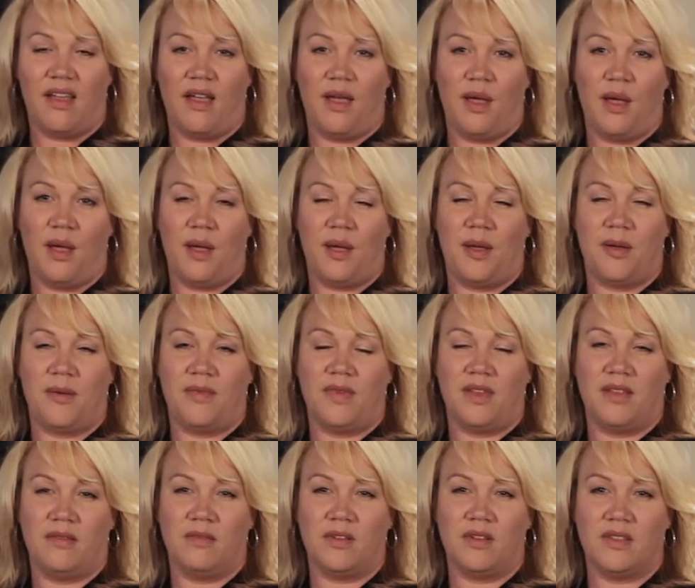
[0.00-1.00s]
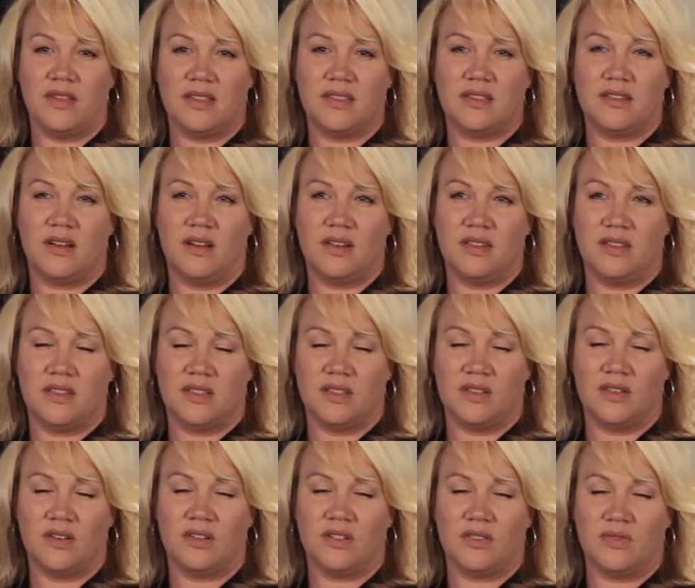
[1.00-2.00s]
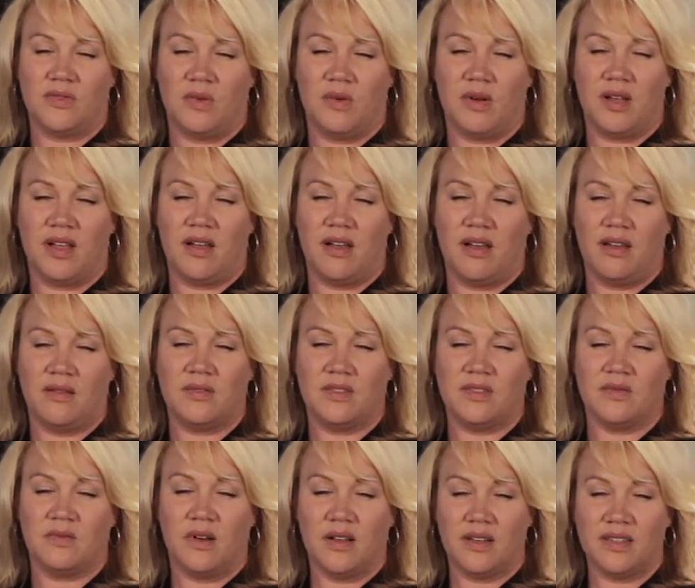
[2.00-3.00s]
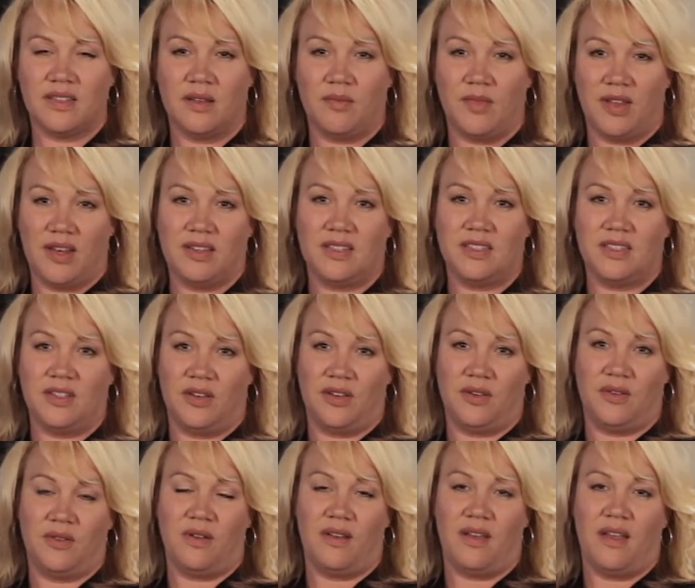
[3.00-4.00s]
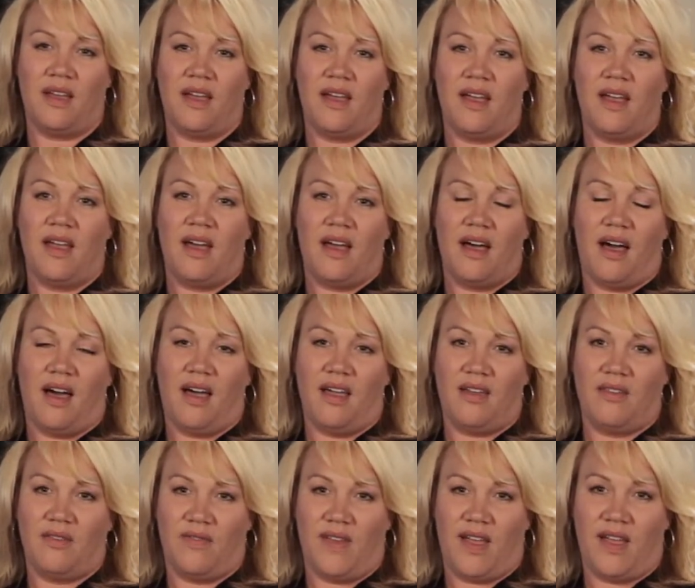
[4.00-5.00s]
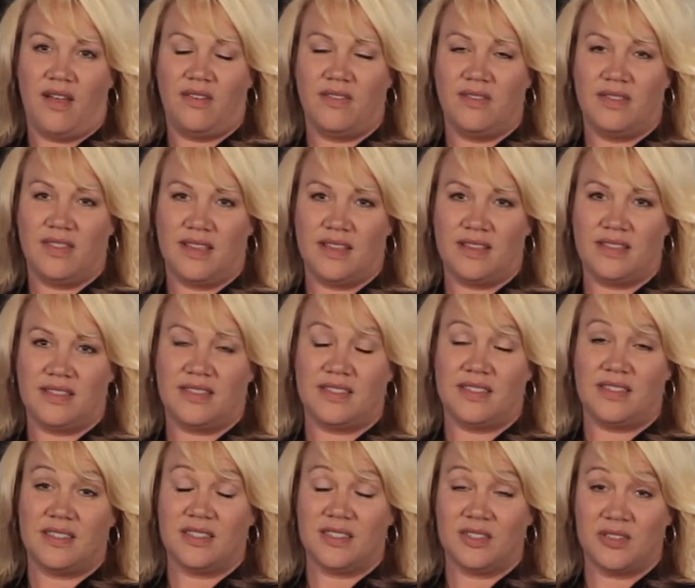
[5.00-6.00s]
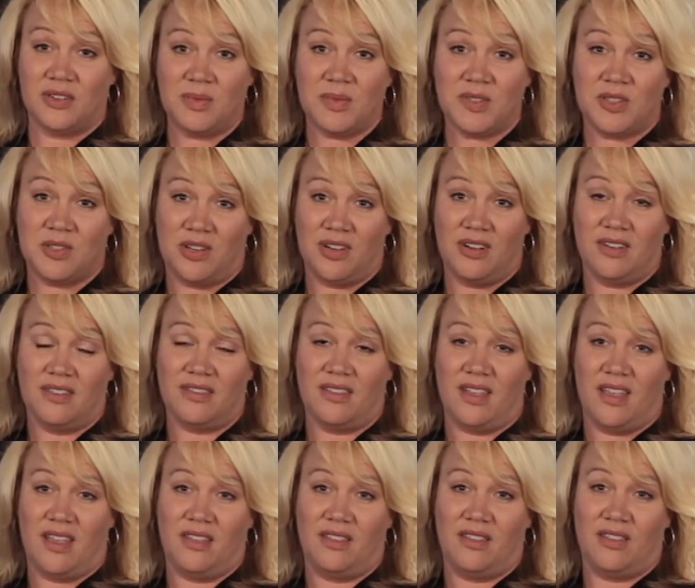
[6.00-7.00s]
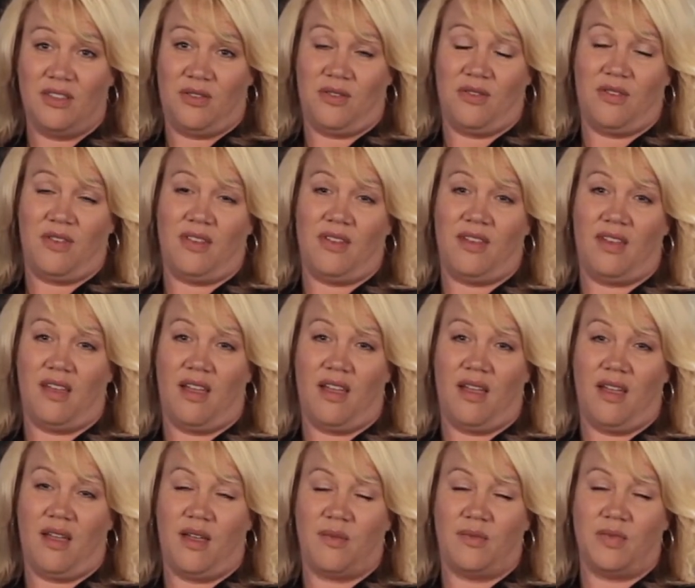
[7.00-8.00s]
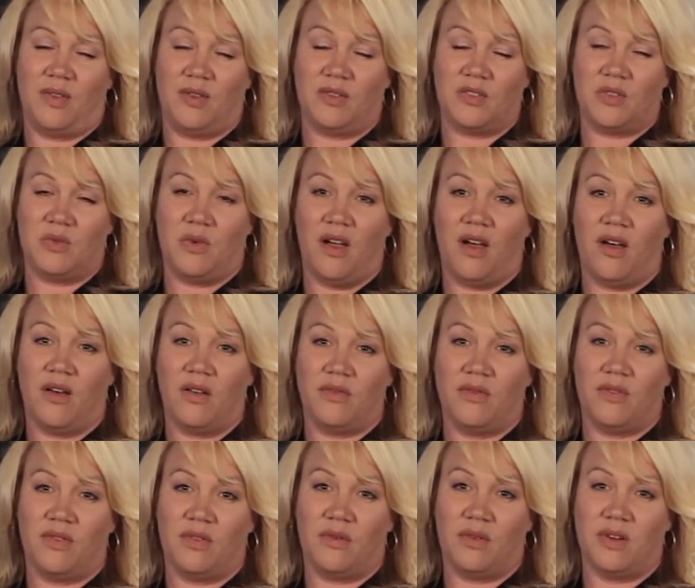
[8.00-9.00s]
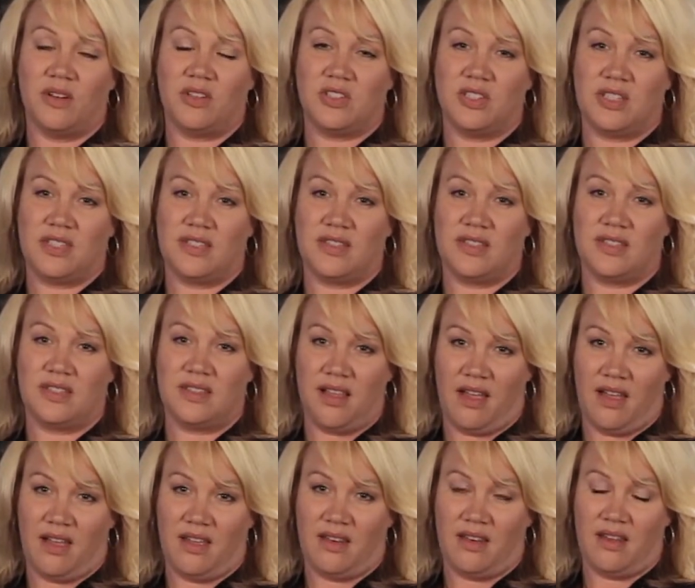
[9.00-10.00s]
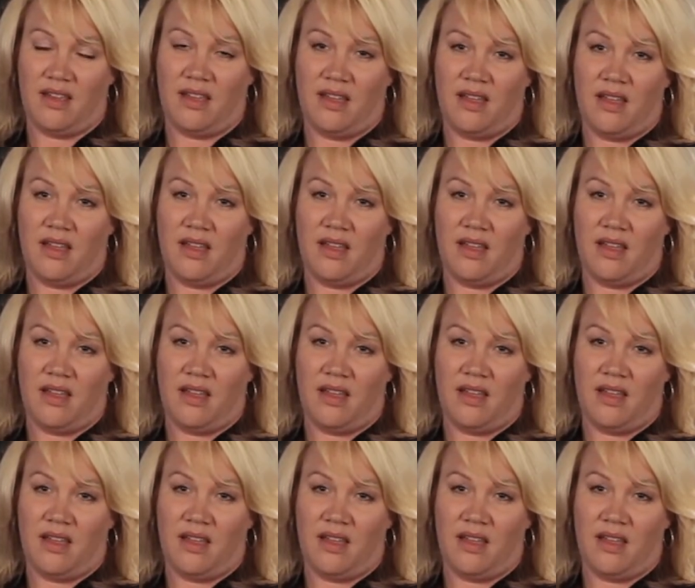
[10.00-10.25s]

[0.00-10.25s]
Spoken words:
and really started to search for what God was wanting me to do, I found this scripture in Luke 12, where Jesus said,